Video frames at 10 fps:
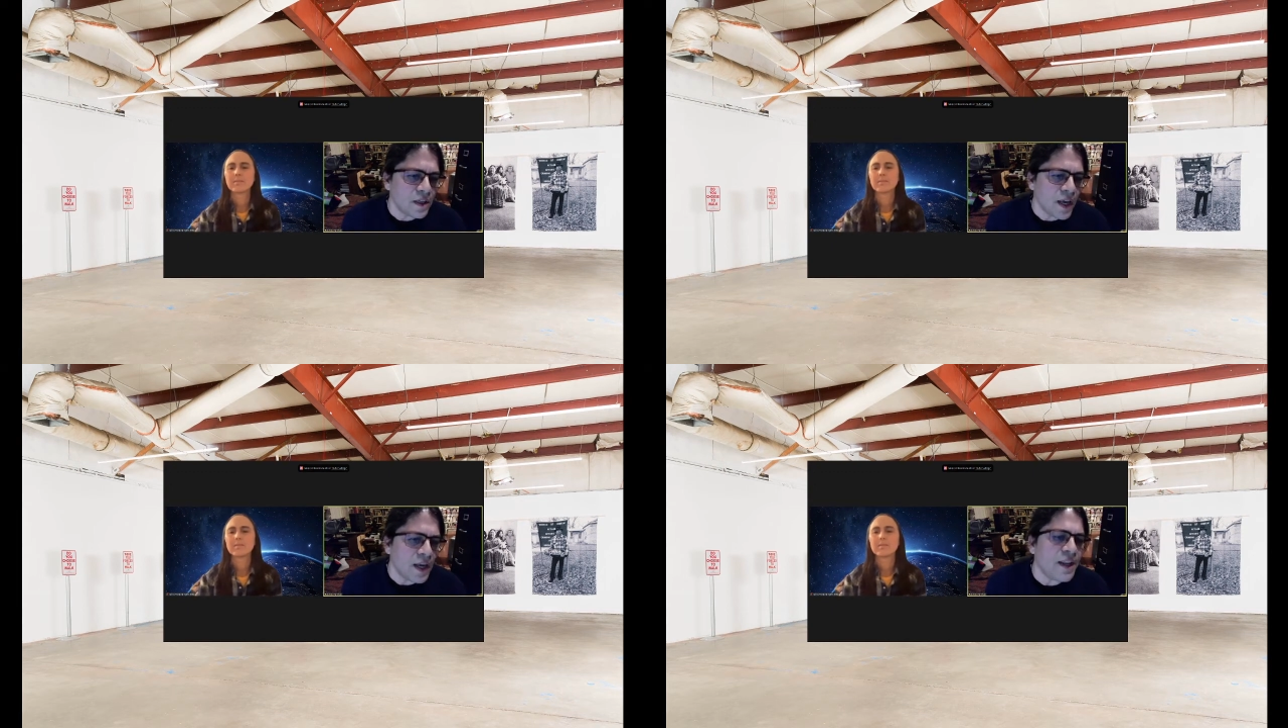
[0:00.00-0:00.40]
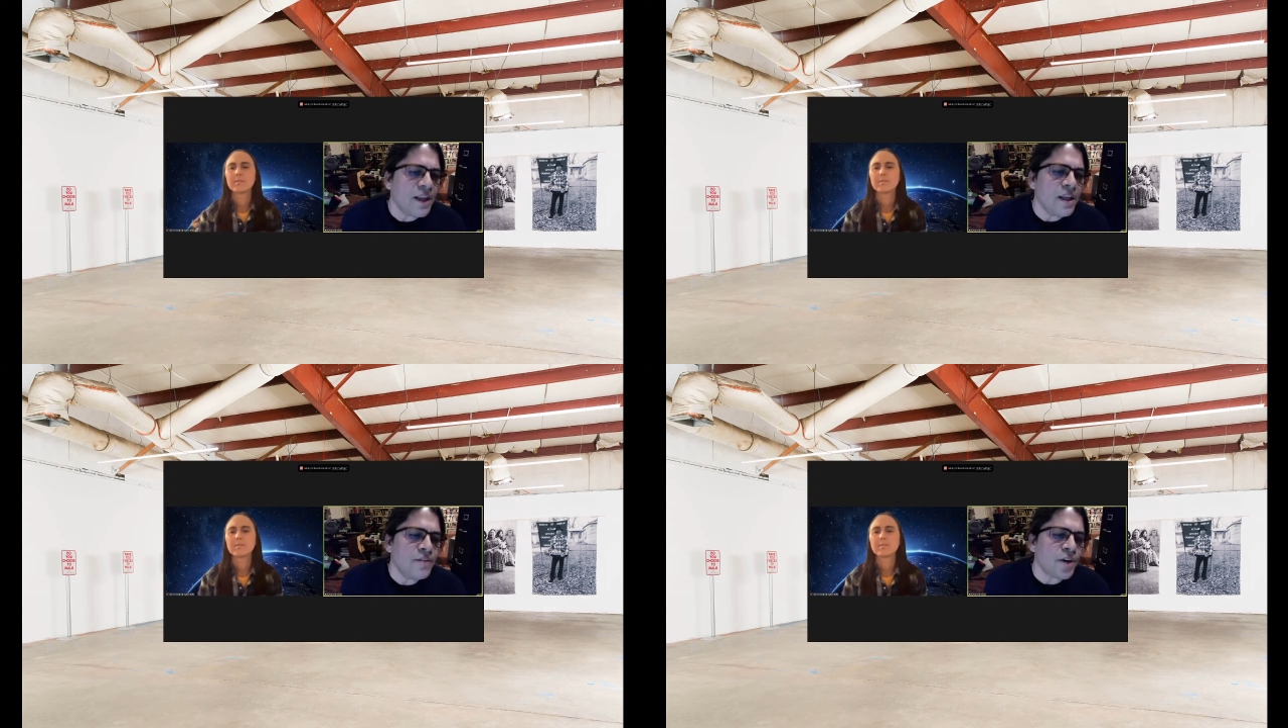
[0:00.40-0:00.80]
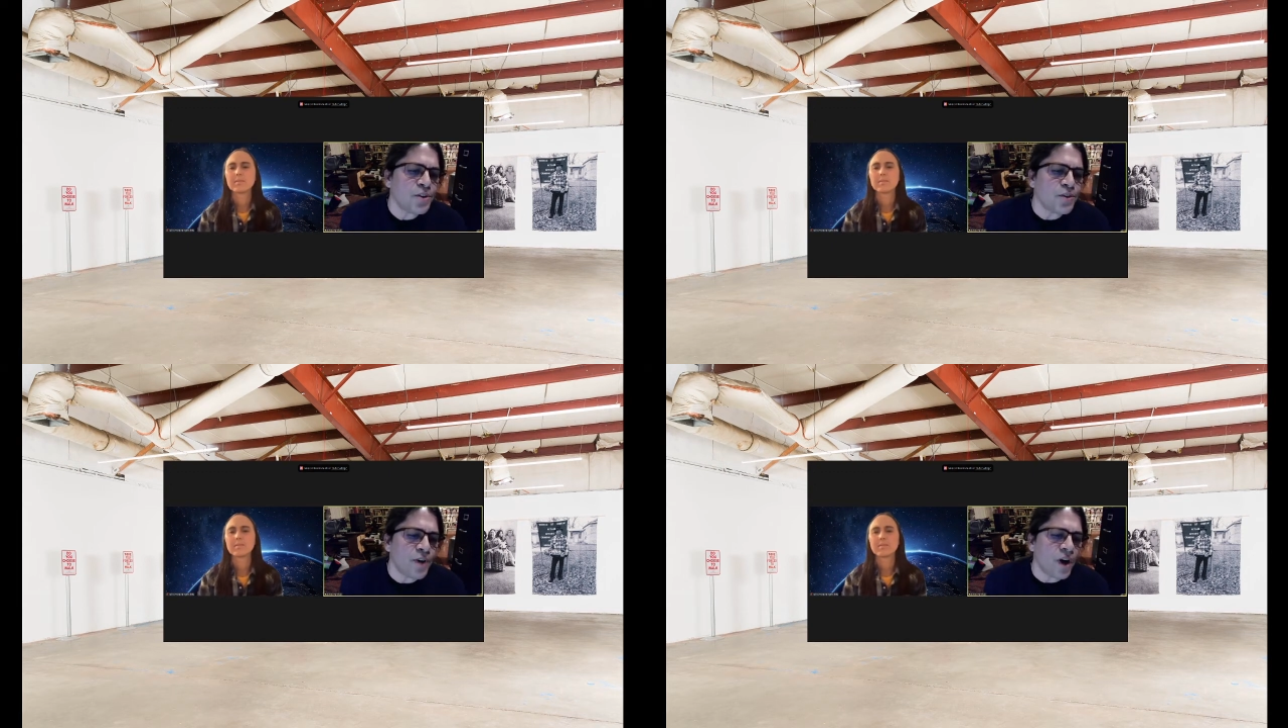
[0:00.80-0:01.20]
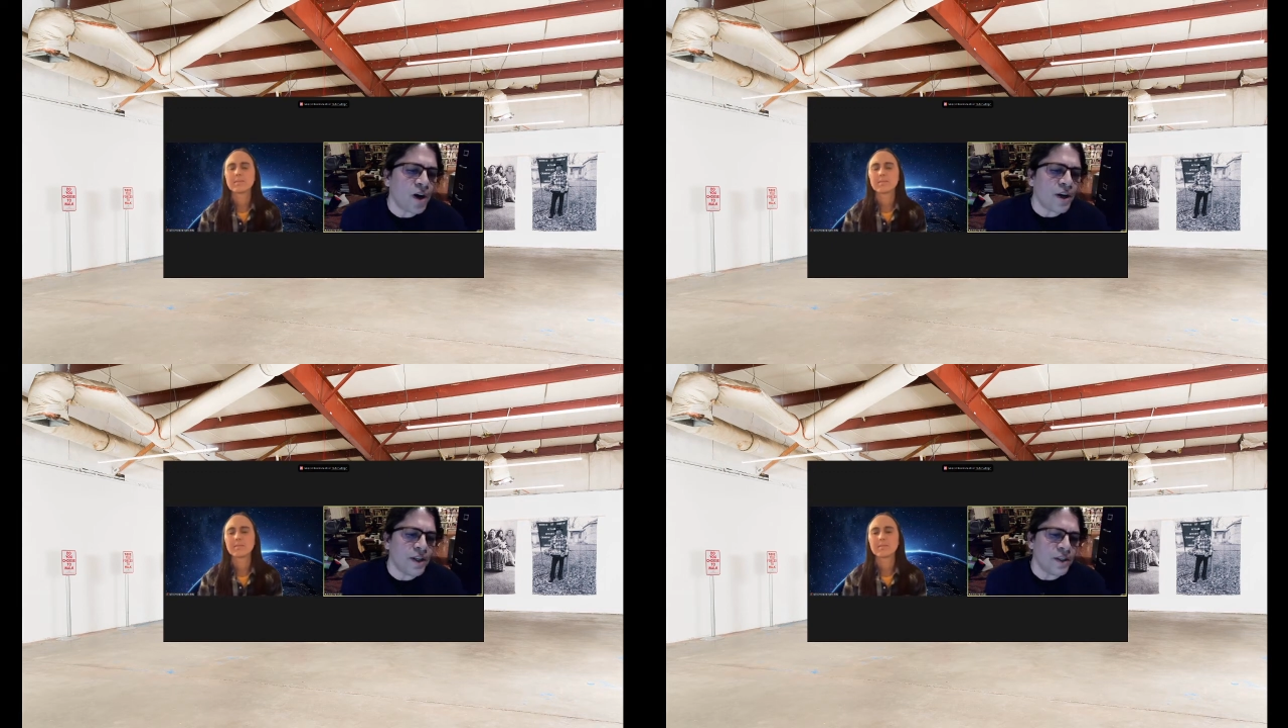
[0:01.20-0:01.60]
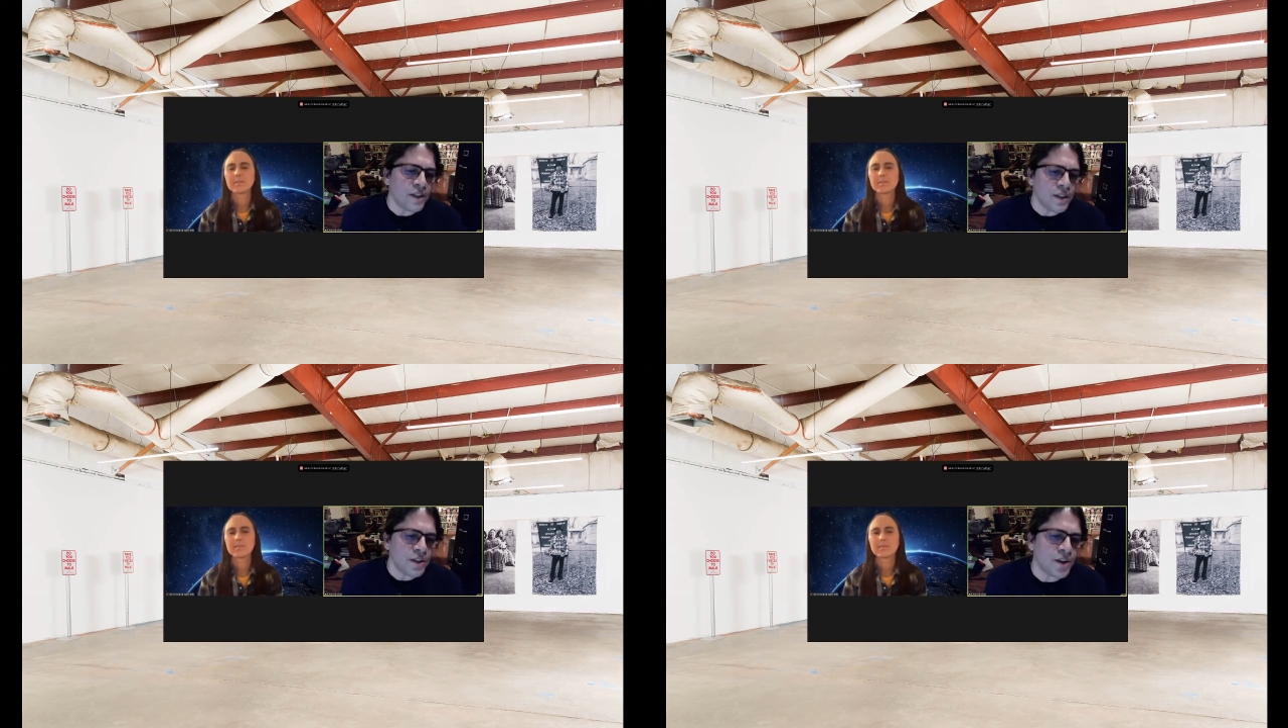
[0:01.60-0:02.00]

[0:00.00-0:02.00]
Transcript: and heave our safari to the